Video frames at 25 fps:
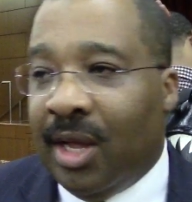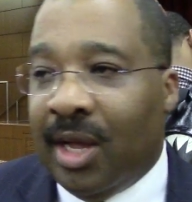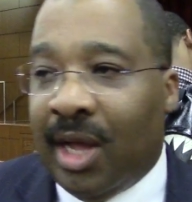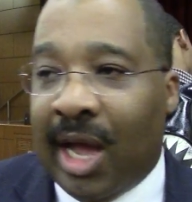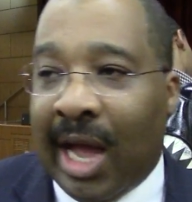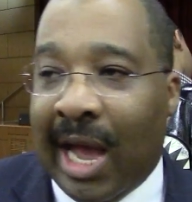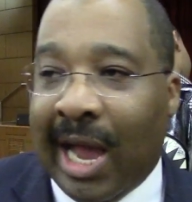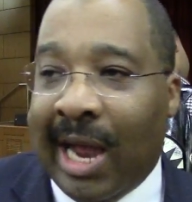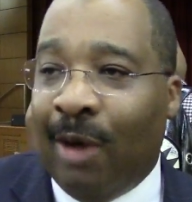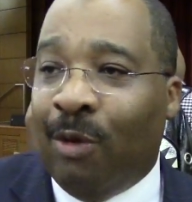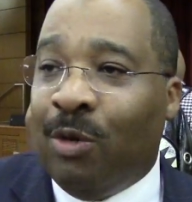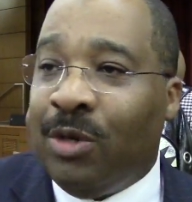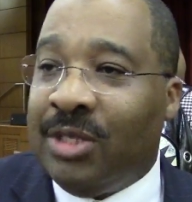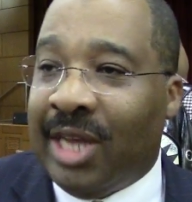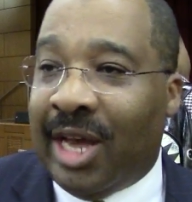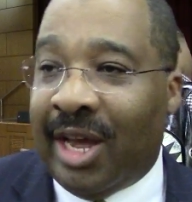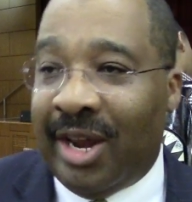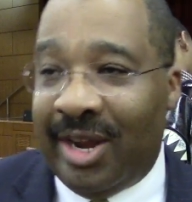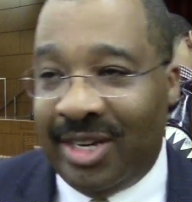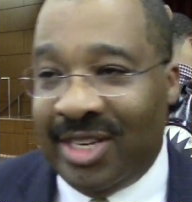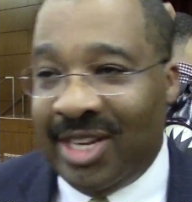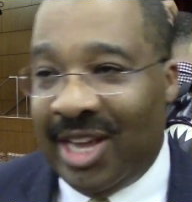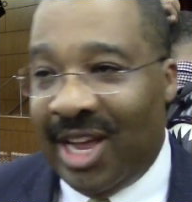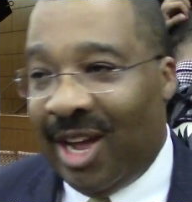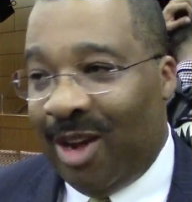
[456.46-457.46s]
I was out
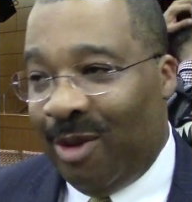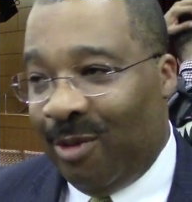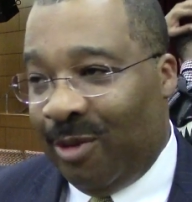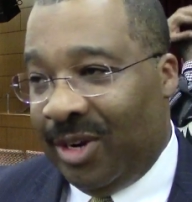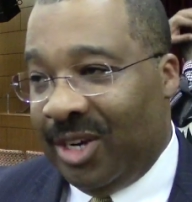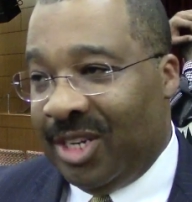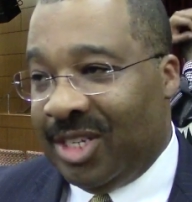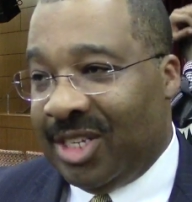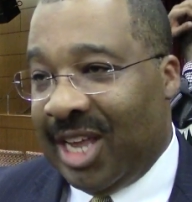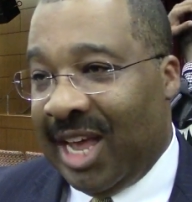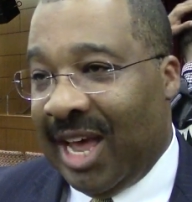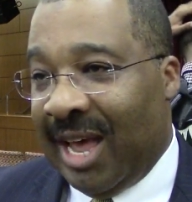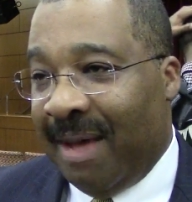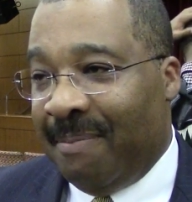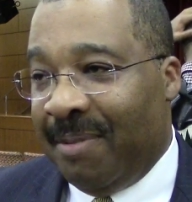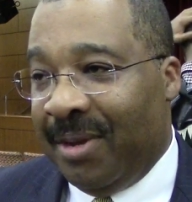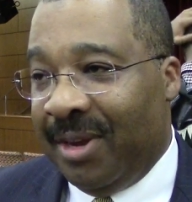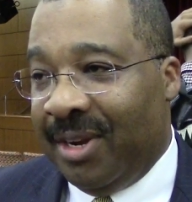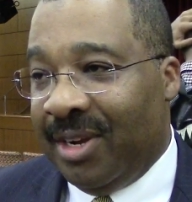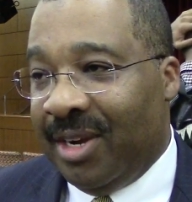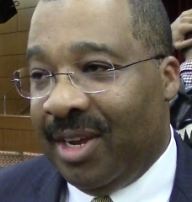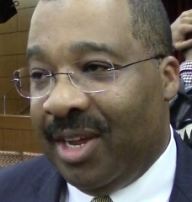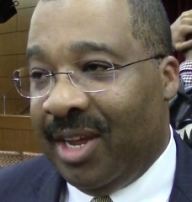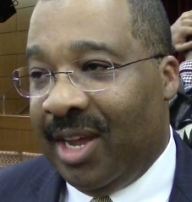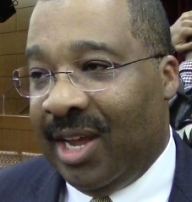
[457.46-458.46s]
of town when this
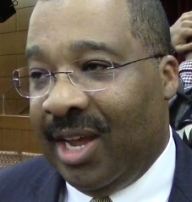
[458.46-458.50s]
happened,